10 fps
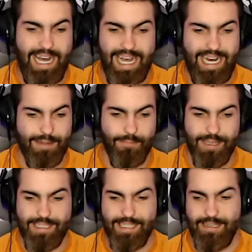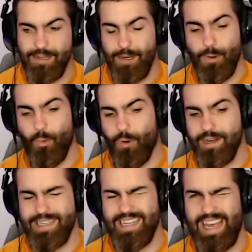had them listed
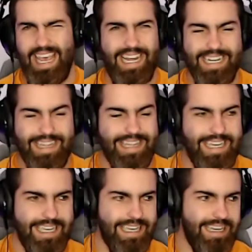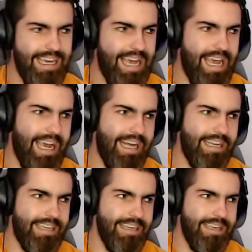1 to 8, I think.
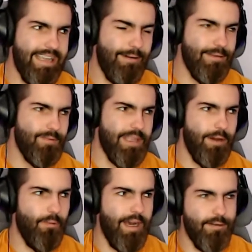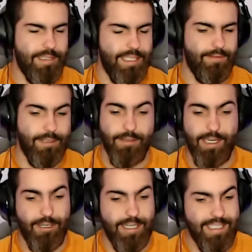And that was without wide receiver. So they
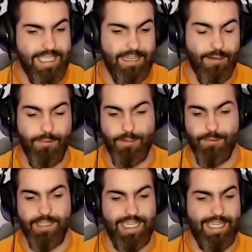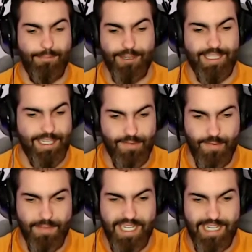addressed center, which was need number 6
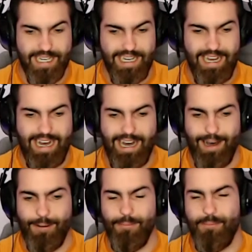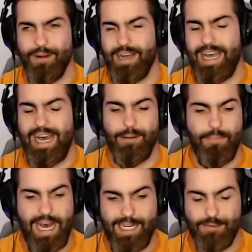for me. But I had
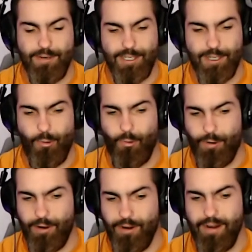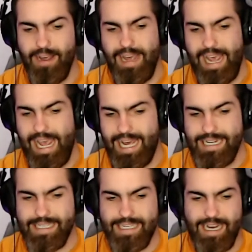pass rush, corner,
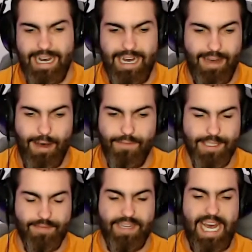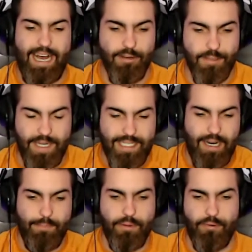and offensive tackle as my top